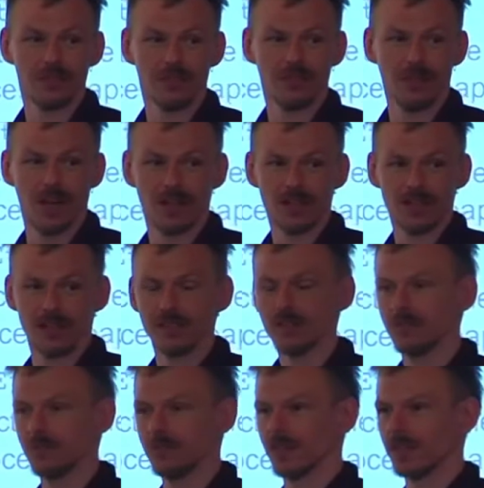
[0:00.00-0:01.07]
to the function
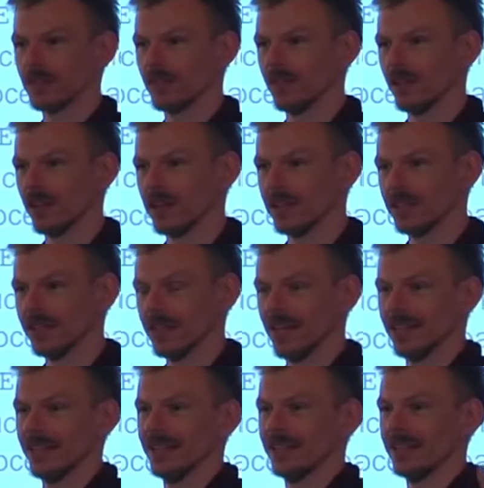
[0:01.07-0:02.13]
when you call it,
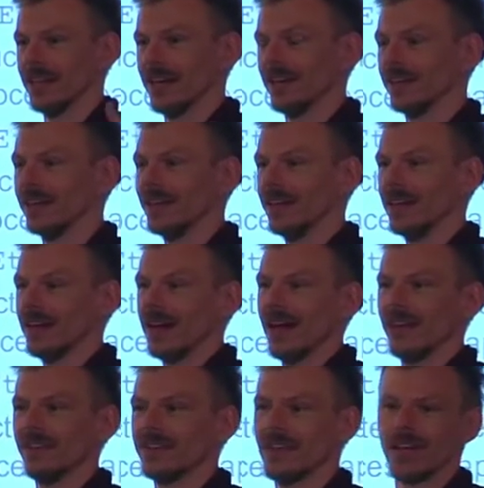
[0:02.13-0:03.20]
and
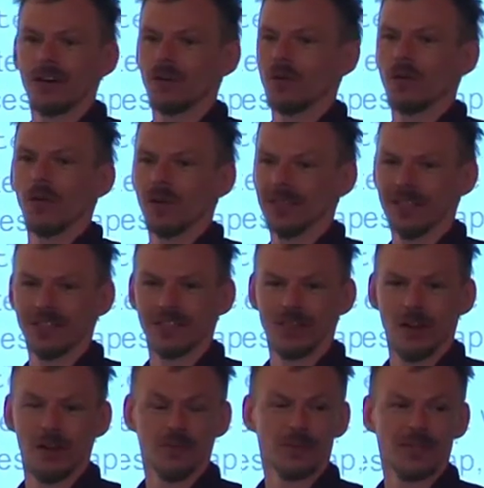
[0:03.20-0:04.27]
they are all E
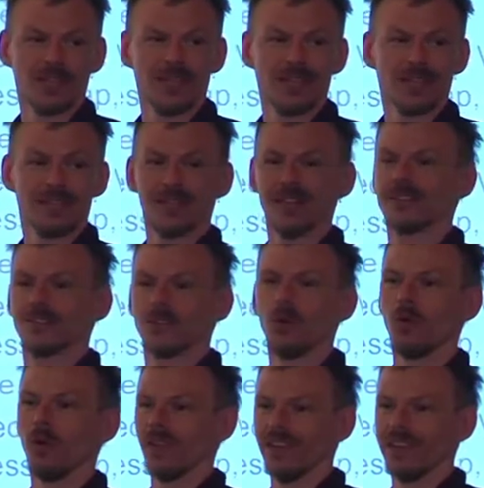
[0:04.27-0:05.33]
terms. And then it does
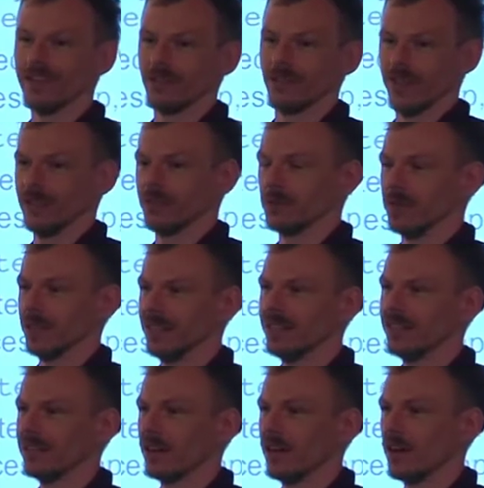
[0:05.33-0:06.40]
all these things with
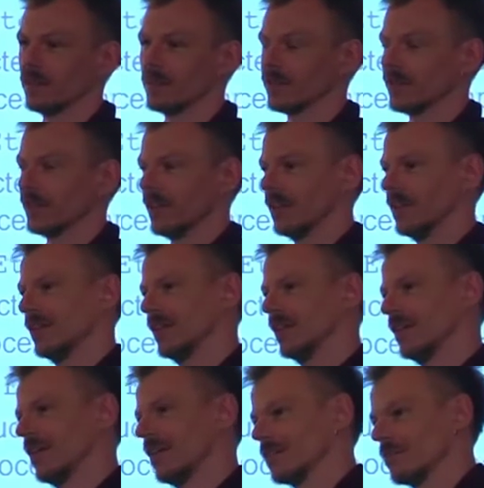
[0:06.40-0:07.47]
E terms.
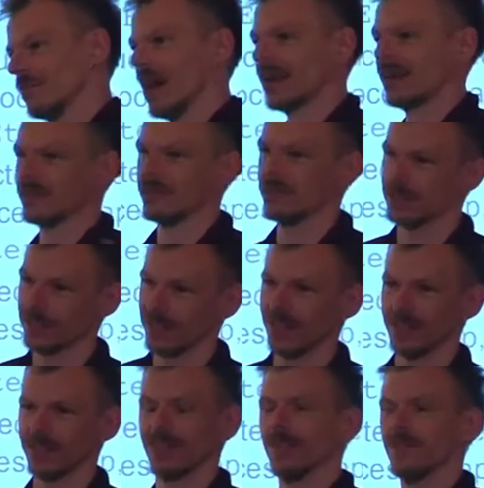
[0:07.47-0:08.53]
There's macros,
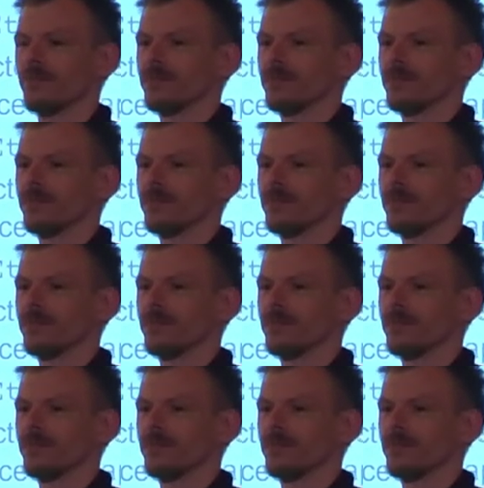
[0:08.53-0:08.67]
there's